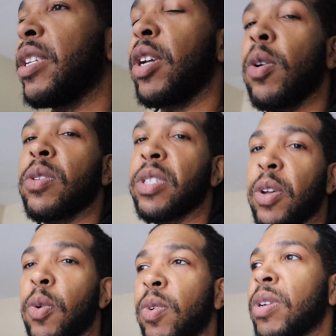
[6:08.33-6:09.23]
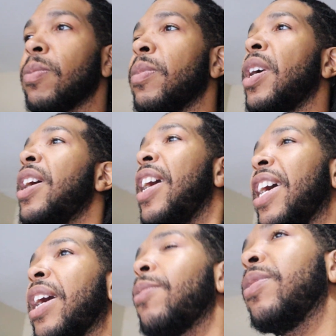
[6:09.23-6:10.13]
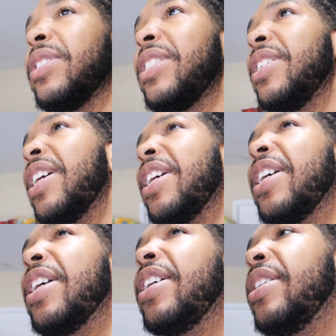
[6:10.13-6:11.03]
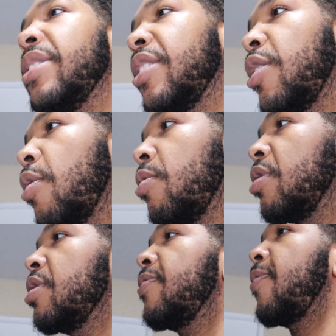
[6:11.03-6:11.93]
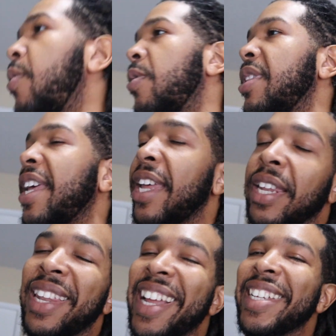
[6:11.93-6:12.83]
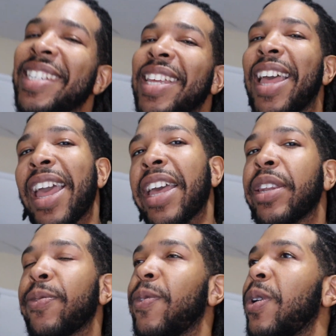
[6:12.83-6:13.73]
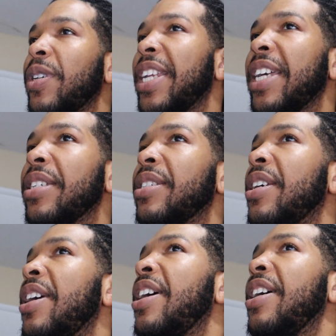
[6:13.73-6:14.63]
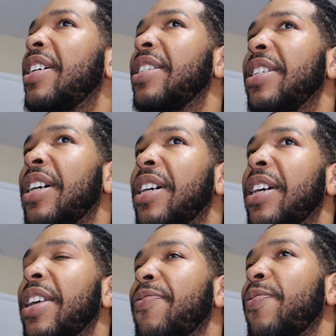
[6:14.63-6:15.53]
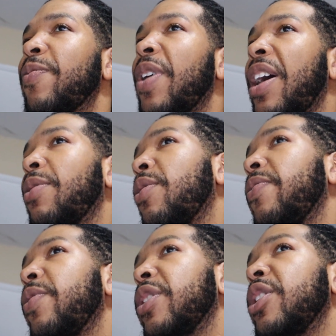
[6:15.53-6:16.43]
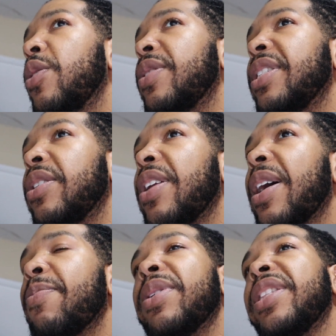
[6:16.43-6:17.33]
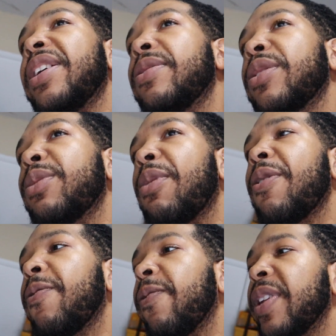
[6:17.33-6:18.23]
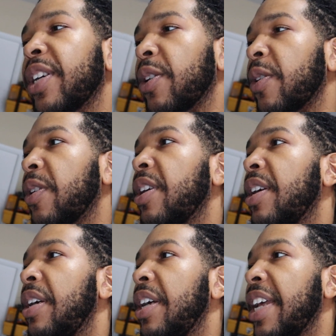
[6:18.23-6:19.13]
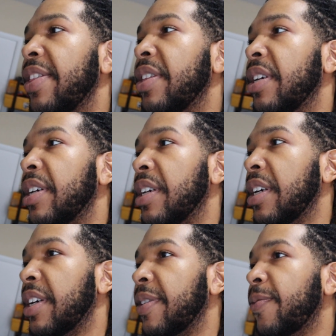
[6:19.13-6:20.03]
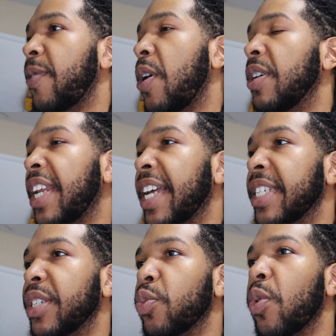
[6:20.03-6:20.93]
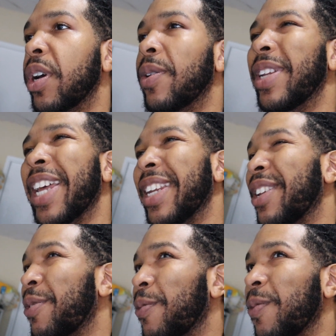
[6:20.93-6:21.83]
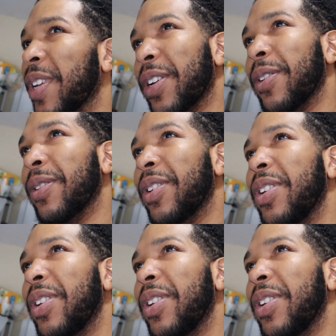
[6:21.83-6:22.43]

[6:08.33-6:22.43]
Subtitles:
decoders to go with them. And I would say get the decoders for the headlights and the fog lights, because I don't know if you could notice it or not, but there's a small flicker in the fog lights as well, and that little flicker